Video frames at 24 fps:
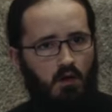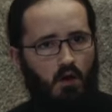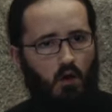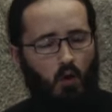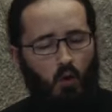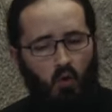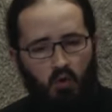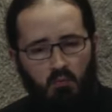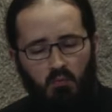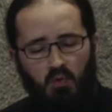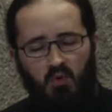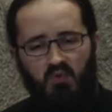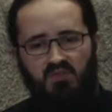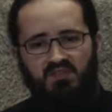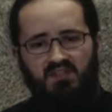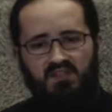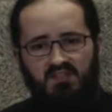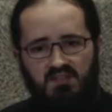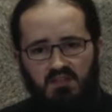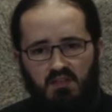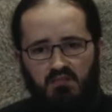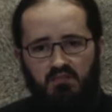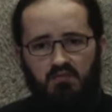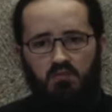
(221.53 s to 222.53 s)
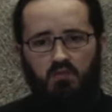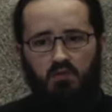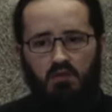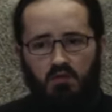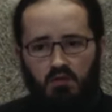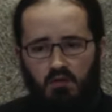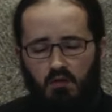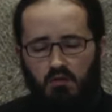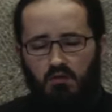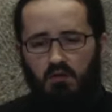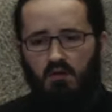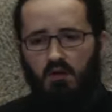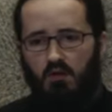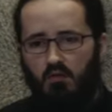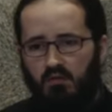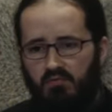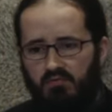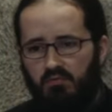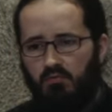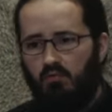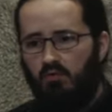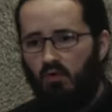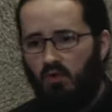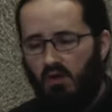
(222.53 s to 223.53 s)
Almost as if you go
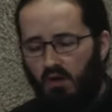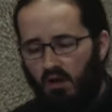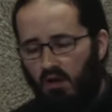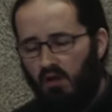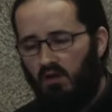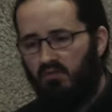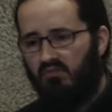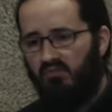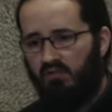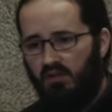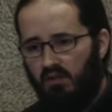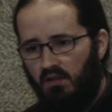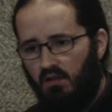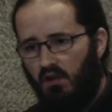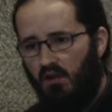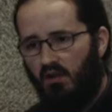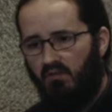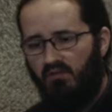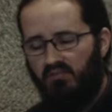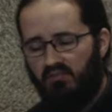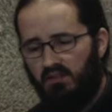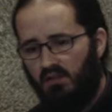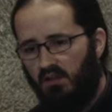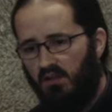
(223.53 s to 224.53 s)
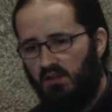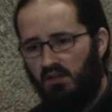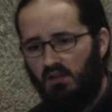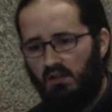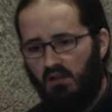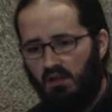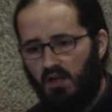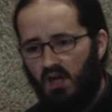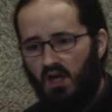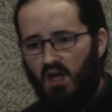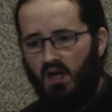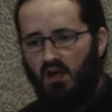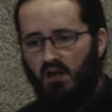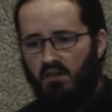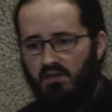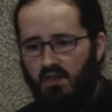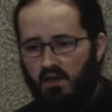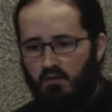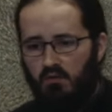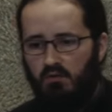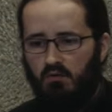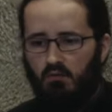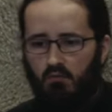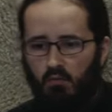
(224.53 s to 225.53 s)
through your life year after year, and
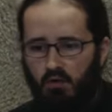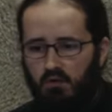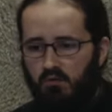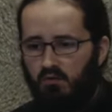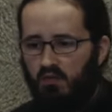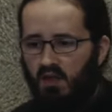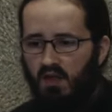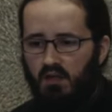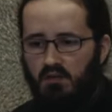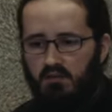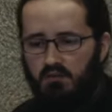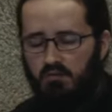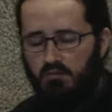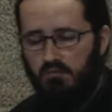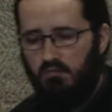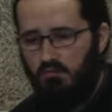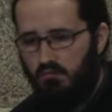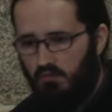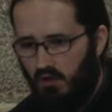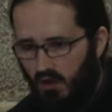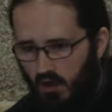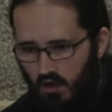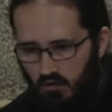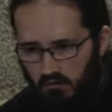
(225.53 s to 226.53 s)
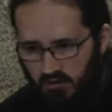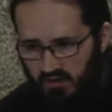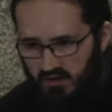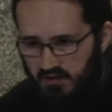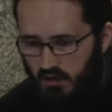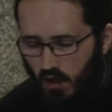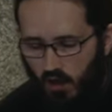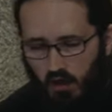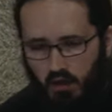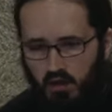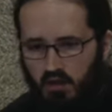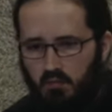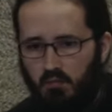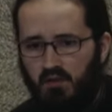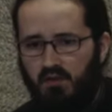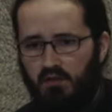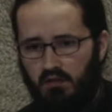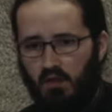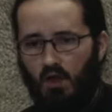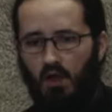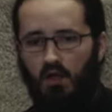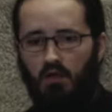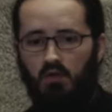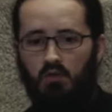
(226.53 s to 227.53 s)
then when you get to
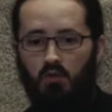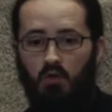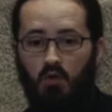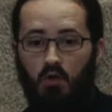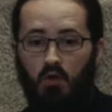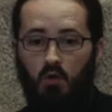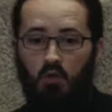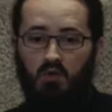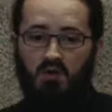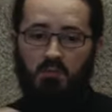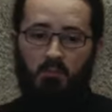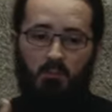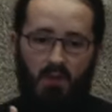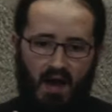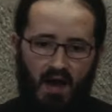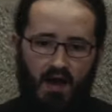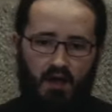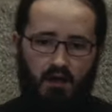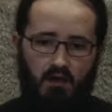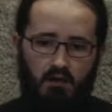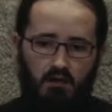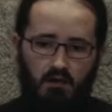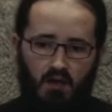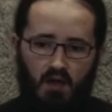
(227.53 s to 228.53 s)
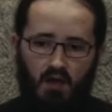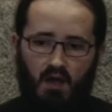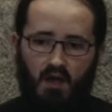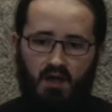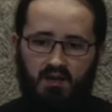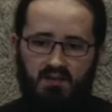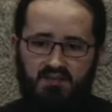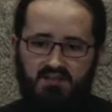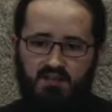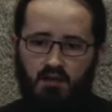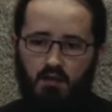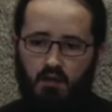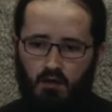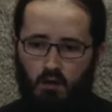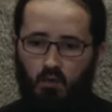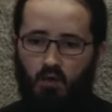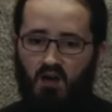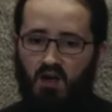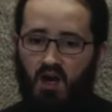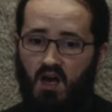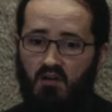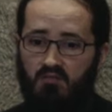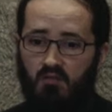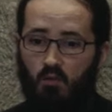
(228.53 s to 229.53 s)
retirement, you look back and say, oh,
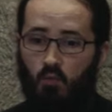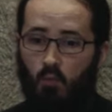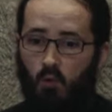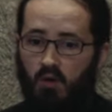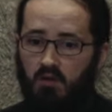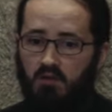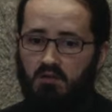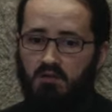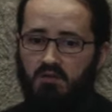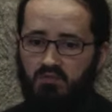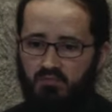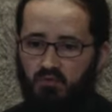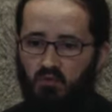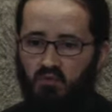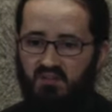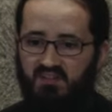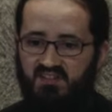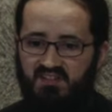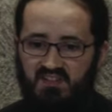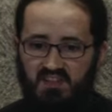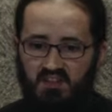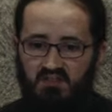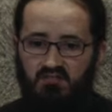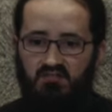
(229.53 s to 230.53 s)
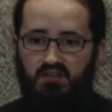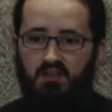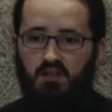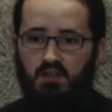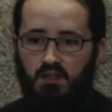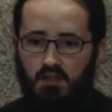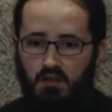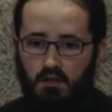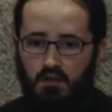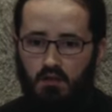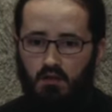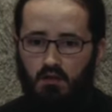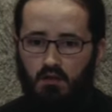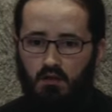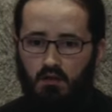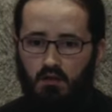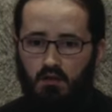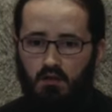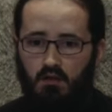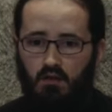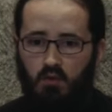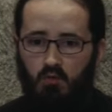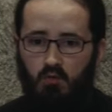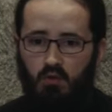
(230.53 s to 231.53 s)
I have a wonderful CV.
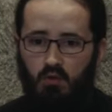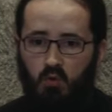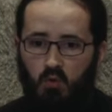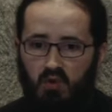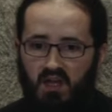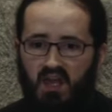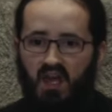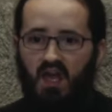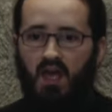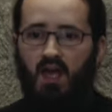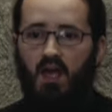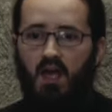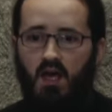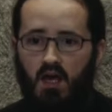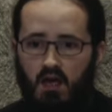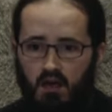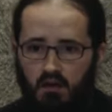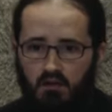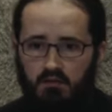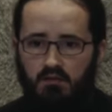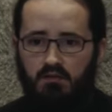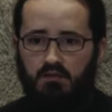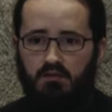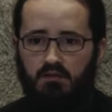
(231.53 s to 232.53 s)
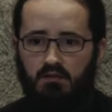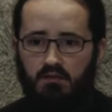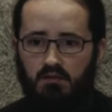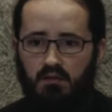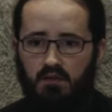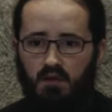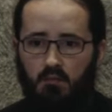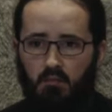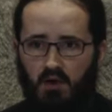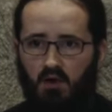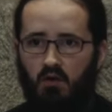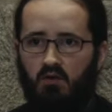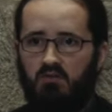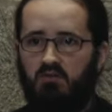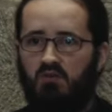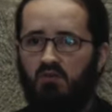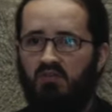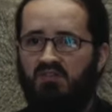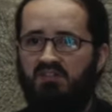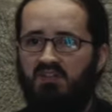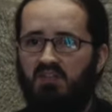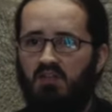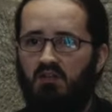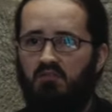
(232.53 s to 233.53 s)
Well, who cares about your
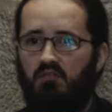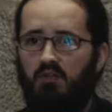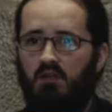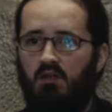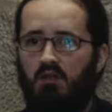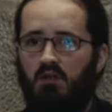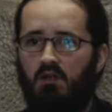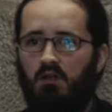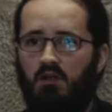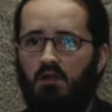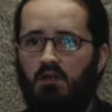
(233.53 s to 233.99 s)
CV?